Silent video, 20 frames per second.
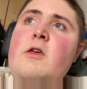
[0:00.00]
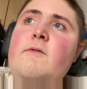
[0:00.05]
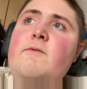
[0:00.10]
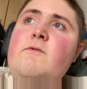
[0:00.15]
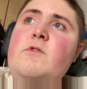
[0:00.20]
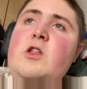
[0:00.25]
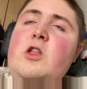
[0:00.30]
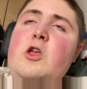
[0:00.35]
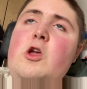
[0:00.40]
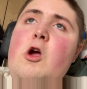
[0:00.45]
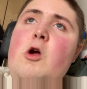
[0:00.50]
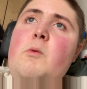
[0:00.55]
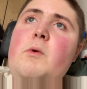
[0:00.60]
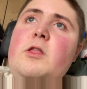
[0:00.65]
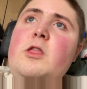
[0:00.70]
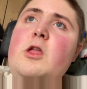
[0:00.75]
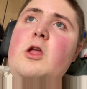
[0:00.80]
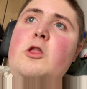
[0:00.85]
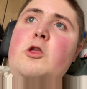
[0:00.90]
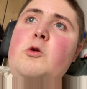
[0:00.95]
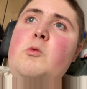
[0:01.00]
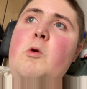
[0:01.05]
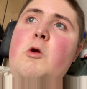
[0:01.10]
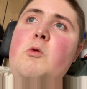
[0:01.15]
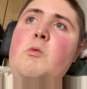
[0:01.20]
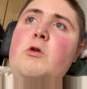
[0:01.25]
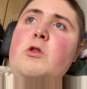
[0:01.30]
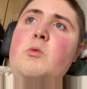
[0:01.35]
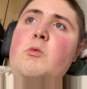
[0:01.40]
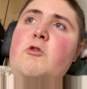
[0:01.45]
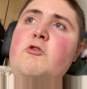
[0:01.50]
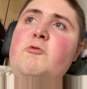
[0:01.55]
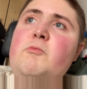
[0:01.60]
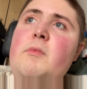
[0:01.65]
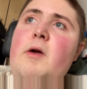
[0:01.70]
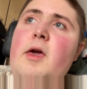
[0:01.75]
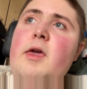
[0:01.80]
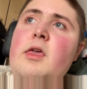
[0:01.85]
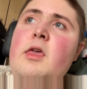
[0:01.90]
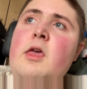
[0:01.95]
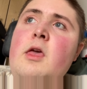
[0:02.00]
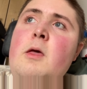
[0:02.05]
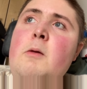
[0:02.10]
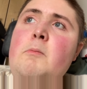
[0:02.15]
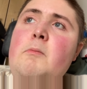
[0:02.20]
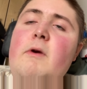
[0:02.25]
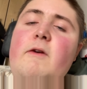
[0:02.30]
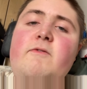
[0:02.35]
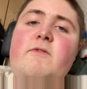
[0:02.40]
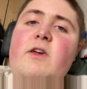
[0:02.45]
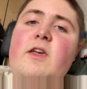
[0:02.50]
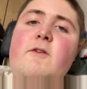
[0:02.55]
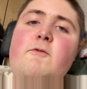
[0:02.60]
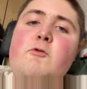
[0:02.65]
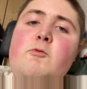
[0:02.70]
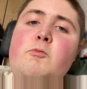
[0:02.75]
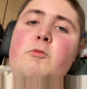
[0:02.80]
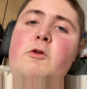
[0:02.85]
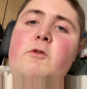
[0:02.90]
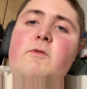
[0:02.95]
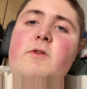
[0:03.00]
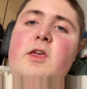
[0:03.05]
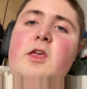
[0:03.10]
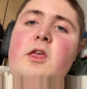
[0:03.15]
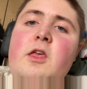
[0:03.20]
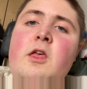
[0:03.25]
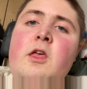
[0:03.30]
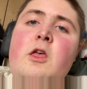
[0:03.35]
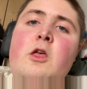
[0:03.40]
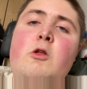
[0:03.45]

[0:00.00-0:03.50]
video and, and you only want to watch my, my favourite movie,